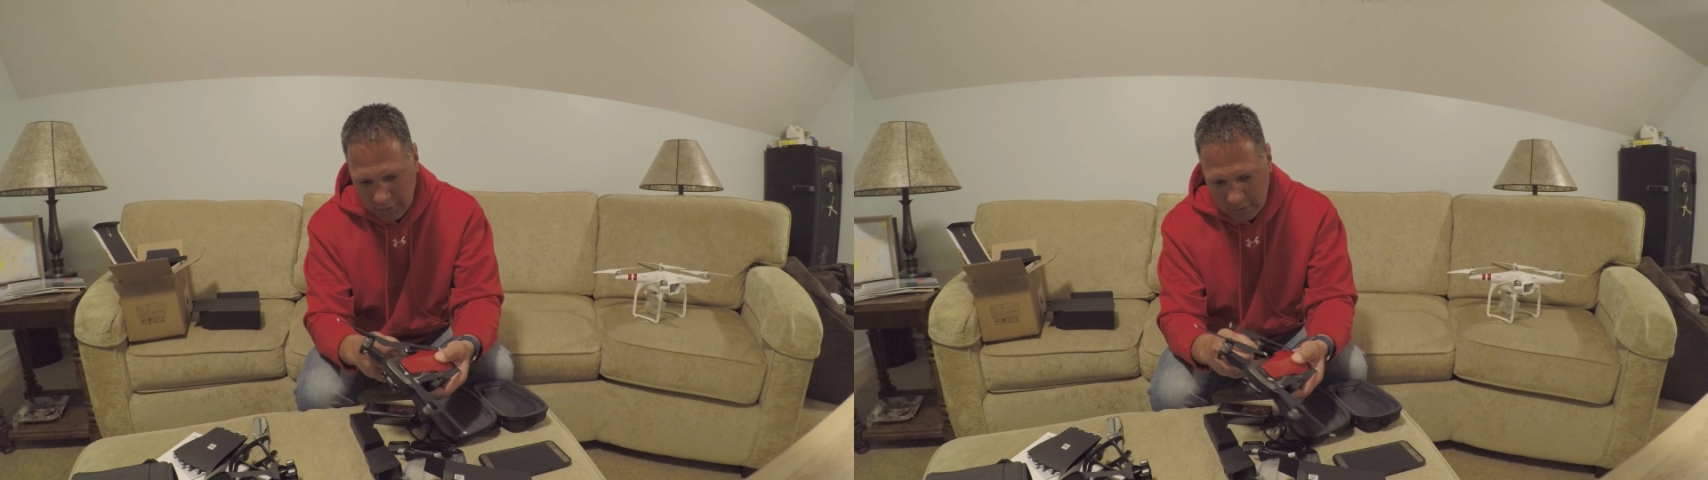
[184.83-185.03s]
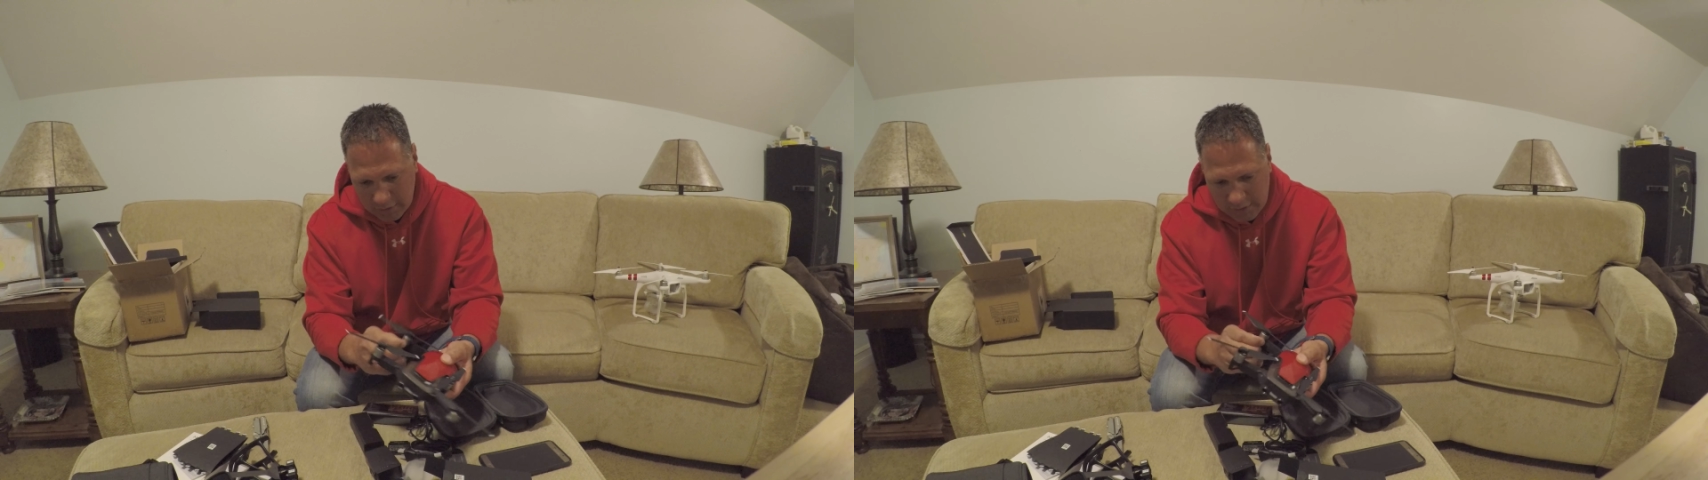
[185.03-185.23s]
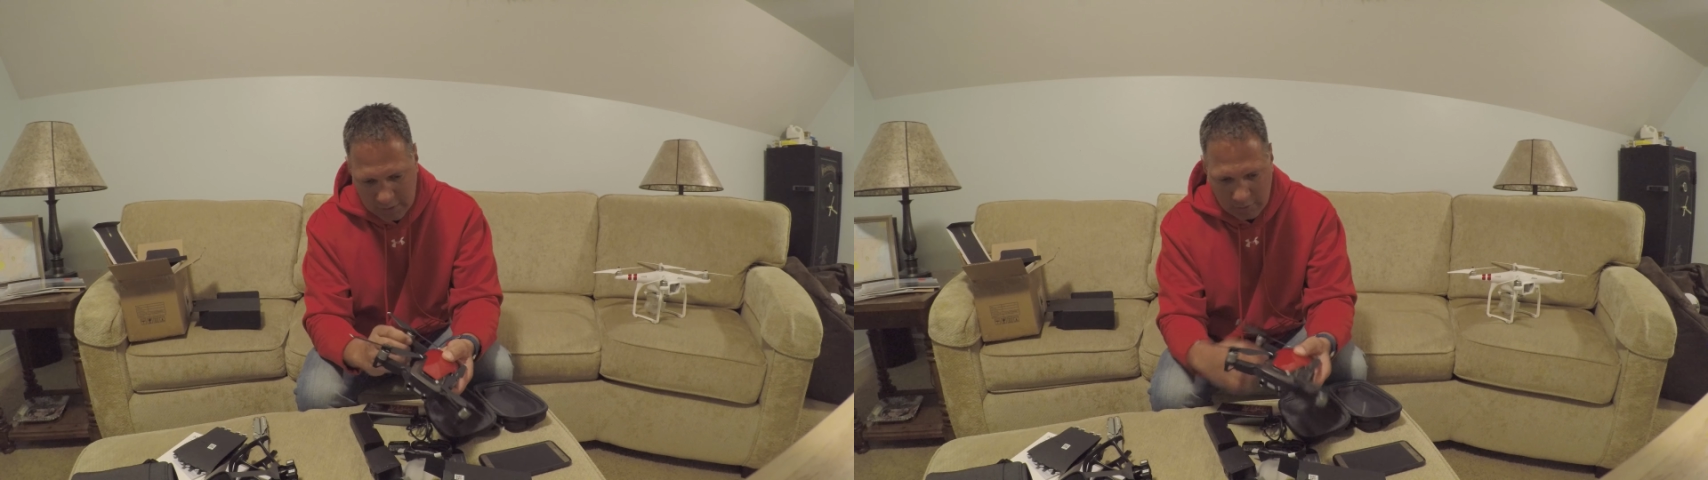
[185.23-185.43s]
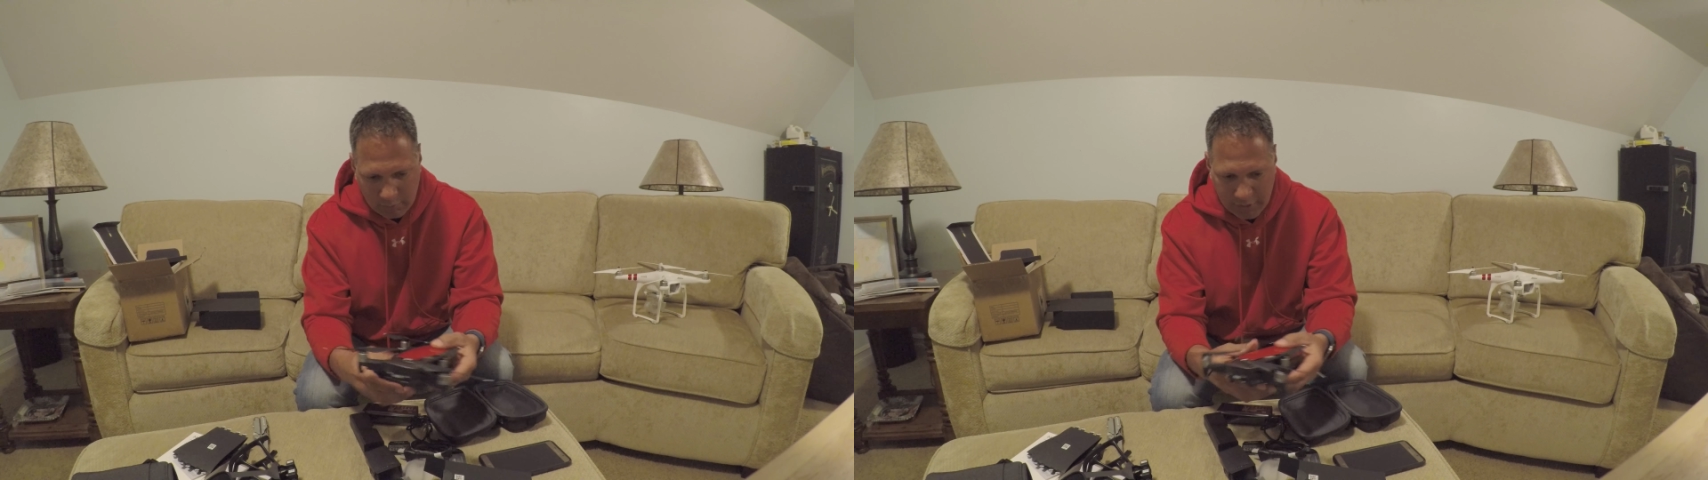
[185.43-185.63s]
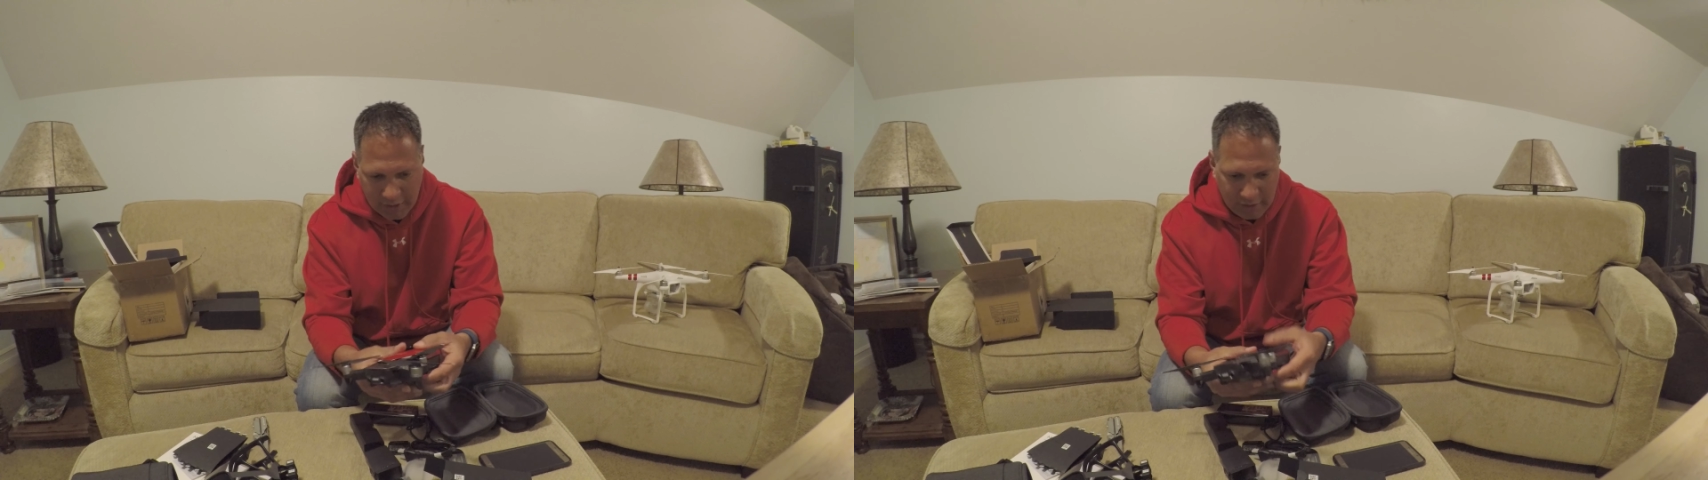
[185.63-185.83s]
let's see what
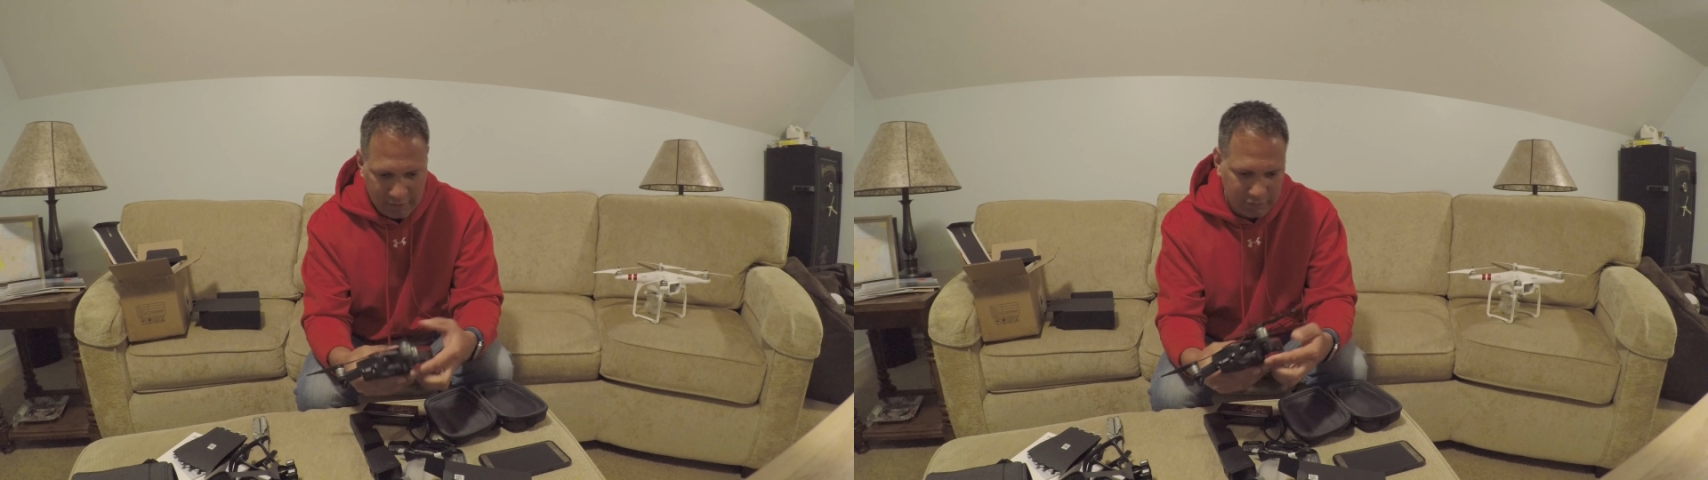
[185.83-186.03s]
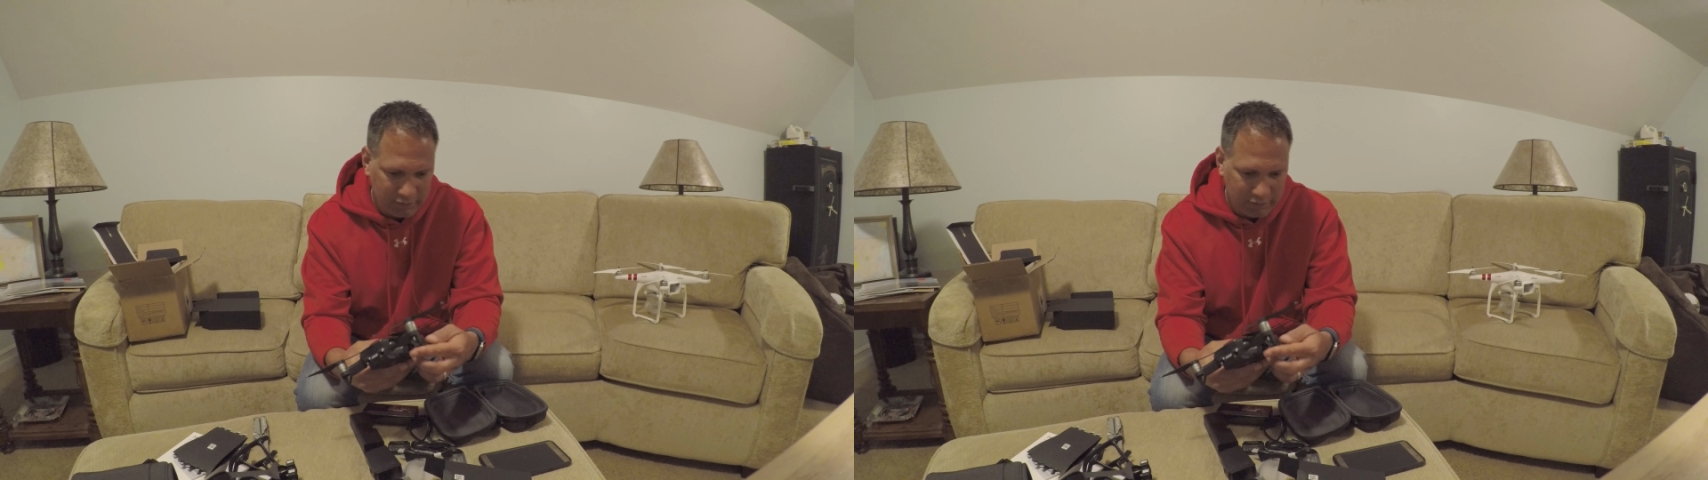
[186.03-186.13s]
we have.